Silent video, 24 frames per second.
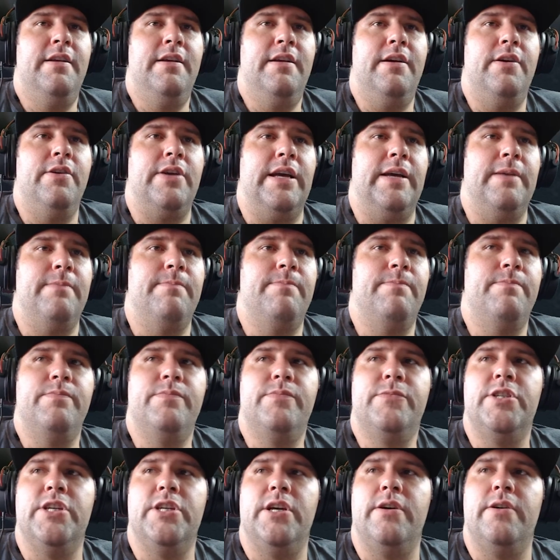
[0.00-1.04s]
Okay,
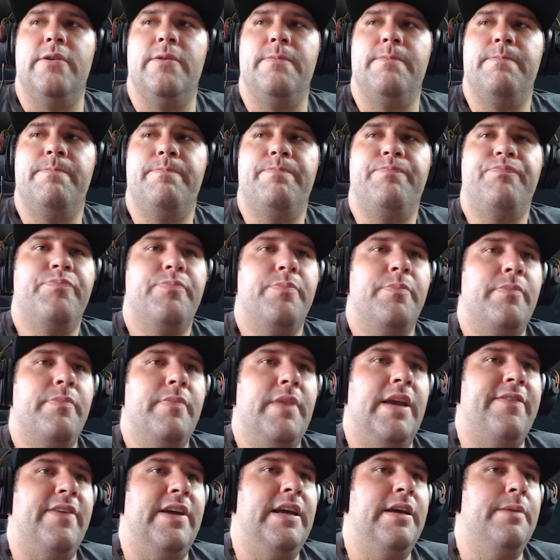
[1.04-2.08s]
so if I